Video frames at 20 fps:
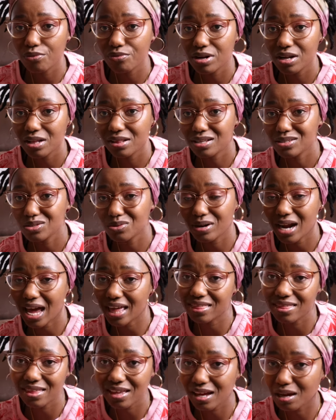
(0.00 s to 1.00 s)
on reading this one. I
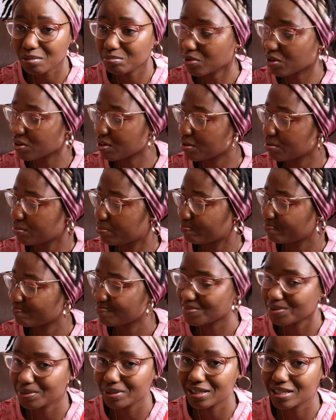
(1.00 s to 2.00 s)
think I'm going to
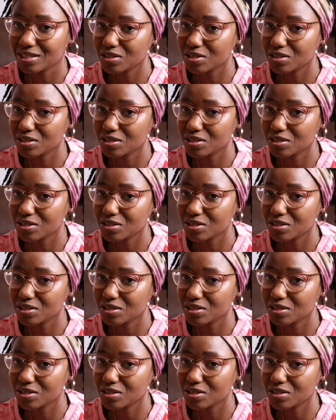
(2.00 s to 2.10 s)
read